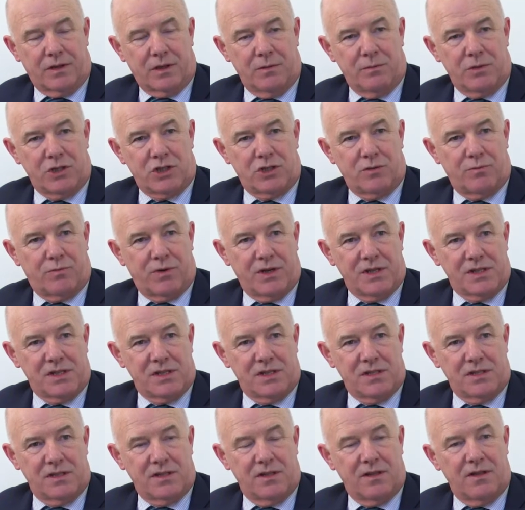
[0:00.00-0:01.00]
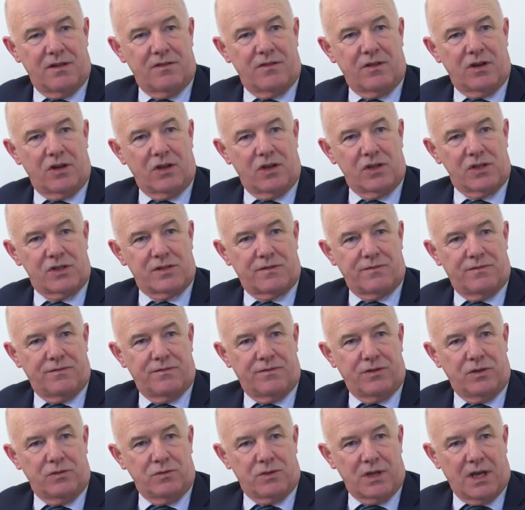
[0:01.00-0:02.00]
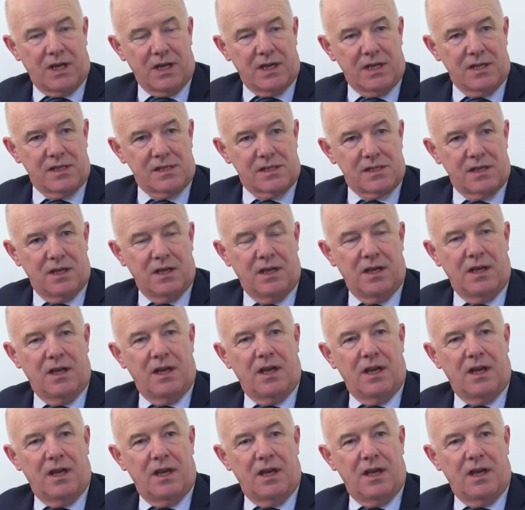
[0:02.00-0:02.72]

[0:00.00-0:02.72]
Commission President in the last few days